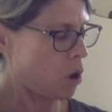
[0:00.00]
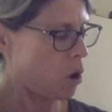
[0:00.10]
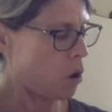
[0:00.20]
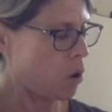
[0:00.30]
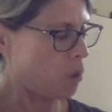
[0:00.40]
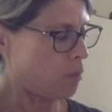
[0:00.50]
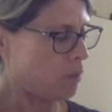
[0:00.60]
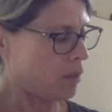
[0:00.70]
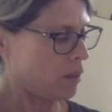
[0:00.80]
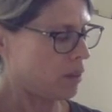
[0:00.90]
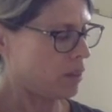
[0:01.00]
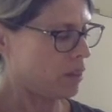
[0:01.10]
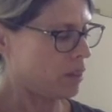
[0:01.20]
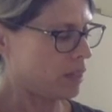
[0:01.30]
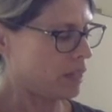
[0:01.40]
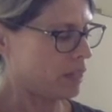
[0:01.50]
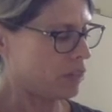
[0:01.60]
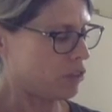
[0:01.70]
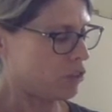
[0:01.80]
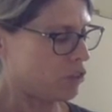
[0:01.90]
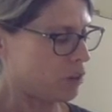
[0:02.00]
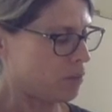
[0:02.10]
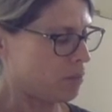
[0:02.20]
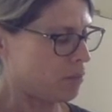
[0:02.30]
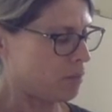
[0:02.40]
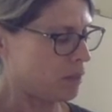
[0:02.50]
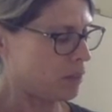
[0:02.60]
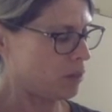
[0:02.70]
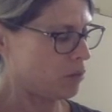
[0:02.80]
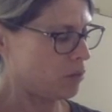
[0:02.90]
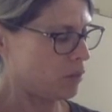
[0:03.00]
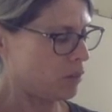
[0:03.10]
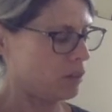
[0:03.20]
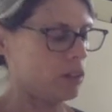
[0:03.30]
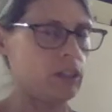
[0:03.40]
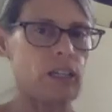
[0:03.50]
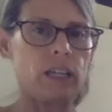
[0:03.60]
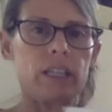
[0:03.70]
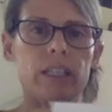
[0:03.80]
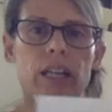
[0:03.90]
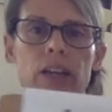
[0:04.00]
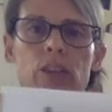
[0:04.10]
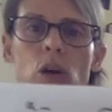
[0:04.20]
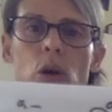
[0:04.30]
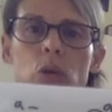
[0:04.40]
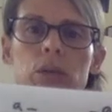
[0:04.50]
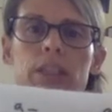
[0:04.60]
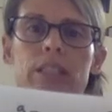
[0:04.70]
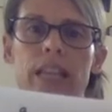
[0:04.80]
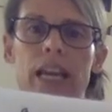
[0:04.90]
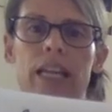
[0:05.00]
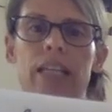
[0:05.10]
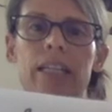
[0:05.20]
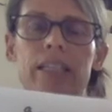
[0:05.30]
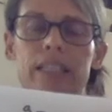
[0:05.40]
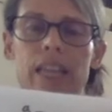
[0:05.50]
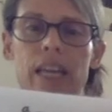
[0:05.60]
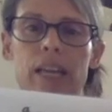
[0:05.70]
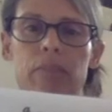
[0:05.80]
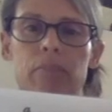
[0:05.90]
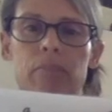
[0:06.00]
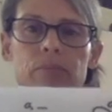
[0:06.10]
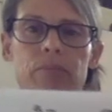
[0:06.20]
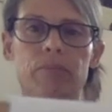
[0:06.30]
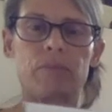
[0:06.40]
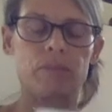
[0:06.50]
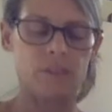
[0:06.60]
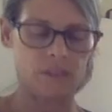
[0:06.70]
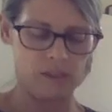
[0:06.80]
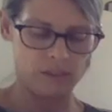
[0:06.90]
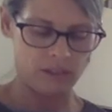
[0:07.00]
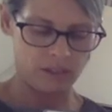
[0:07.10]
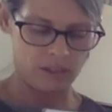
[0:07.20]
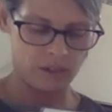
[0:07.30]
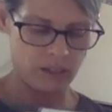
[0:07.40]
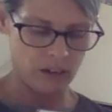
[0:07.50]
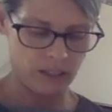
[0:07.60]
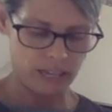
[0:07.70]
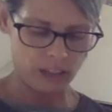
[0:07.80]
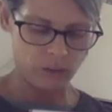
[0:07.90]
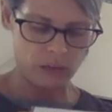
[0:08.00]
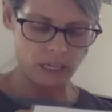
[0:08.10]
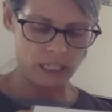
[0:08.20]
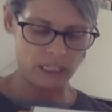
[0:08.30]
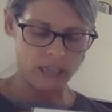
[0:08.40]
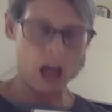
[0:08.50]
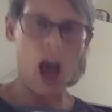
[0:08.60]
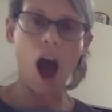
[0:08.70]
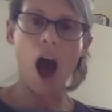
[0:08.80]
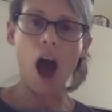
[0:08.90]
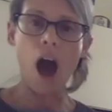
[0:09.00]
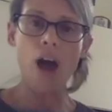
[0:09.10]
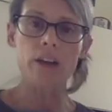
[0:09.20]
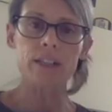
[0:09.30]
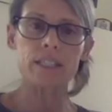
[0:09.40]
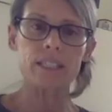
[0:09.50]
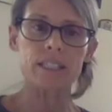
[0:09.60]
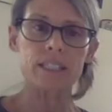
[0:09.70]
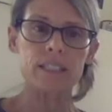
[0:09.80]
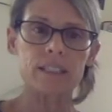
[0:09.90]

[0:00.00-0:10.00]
hope. The e is jump over and telling the o to say its name. Right, our last one is us.